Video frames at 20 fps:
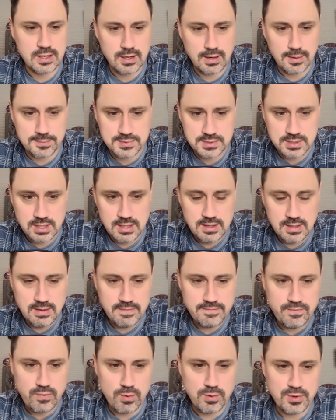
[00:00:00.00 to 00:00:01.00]
arms,
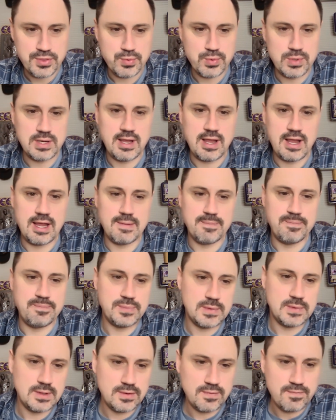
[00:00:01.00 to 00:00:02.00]
438
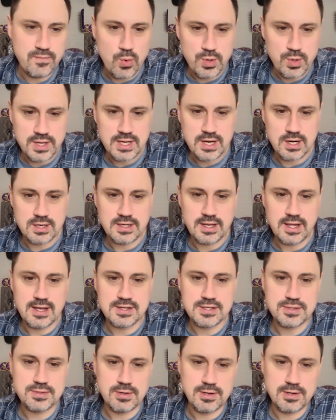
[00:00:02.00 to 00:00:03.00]
40 yard
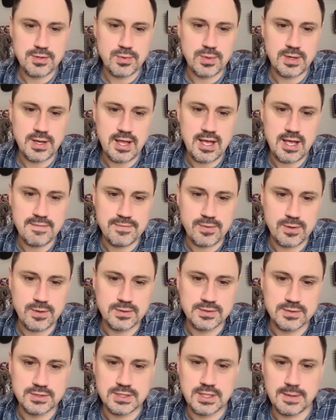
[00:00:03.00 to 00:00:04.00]
dash, 33 and a half
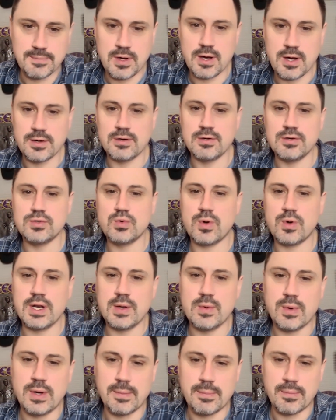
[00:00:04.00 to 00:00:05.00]
vertical jump,
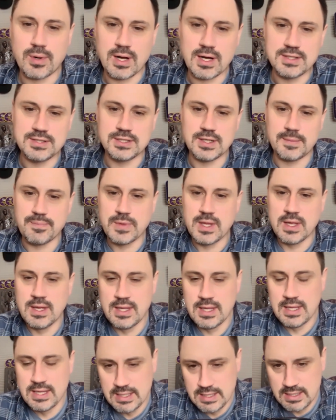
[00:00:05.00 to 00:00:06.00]
121 broad jump,
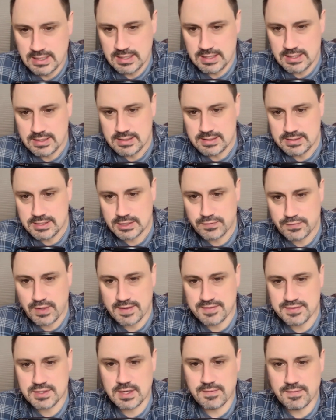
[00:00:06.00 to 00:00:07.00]

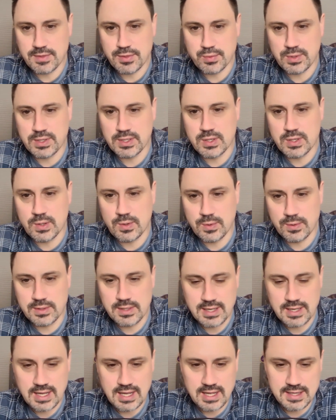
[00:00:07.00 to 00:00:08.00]
6573
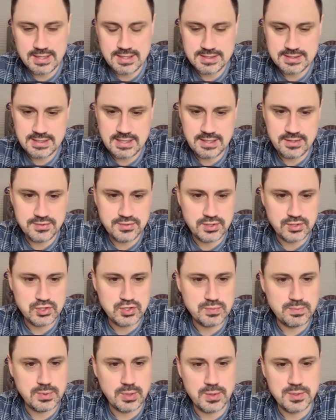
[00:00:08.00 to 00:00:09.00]
cone. Uh, this kid is
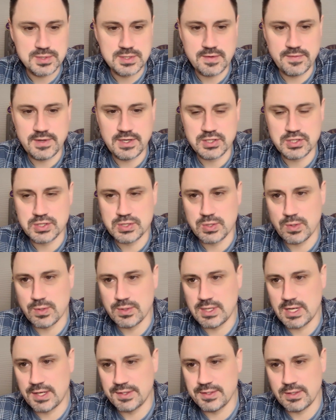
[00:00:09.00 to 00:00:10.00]
explosive and it
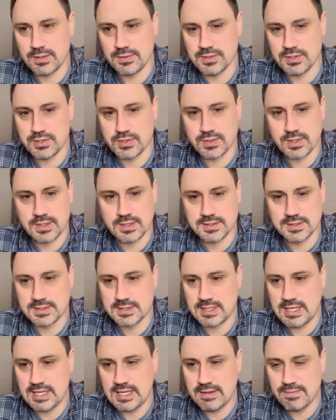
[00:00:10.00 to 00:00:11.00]
showed down there in the
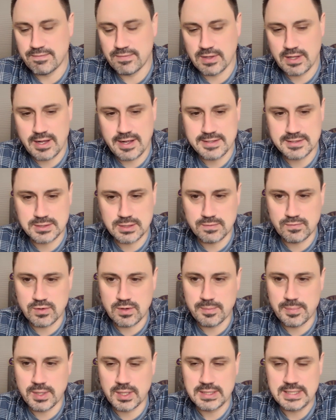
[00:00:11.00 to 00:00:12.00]
drills. He flies the
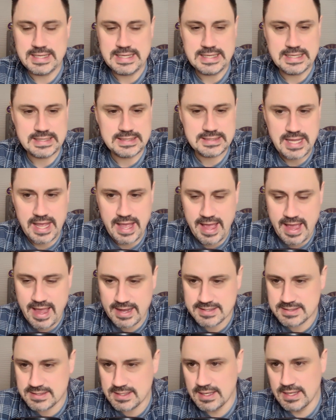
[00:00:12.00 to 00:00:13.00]
football, he
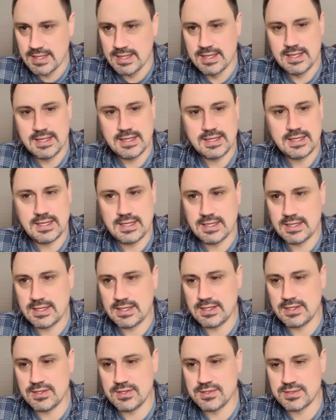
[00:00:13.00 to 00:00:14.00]
attacks, he
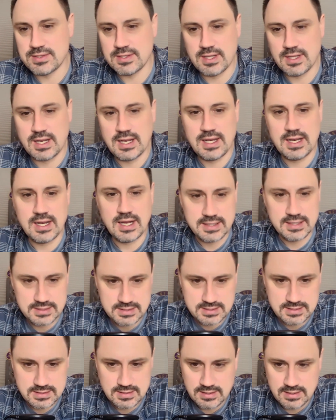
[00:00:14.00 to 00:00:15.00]
is
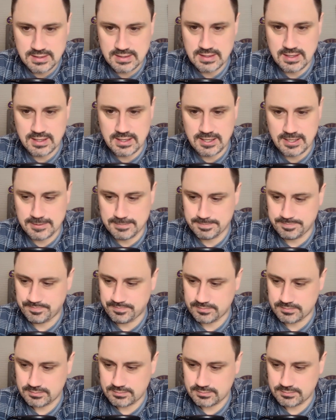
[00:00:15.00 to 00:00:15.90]
nuts. Um,